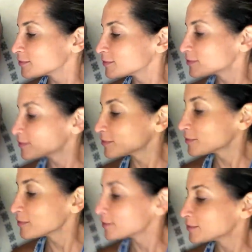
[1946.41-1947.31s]

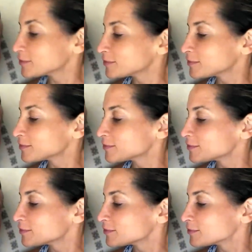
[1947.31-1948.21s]

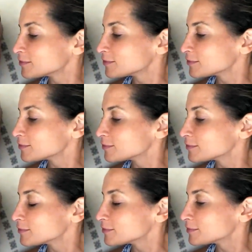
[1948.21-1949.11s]

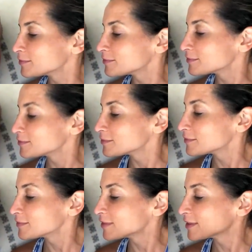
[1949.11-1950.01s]

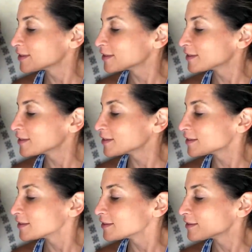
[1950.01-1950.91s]

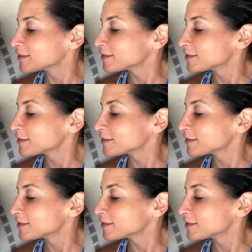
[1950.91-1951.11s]
This person isn't speaking.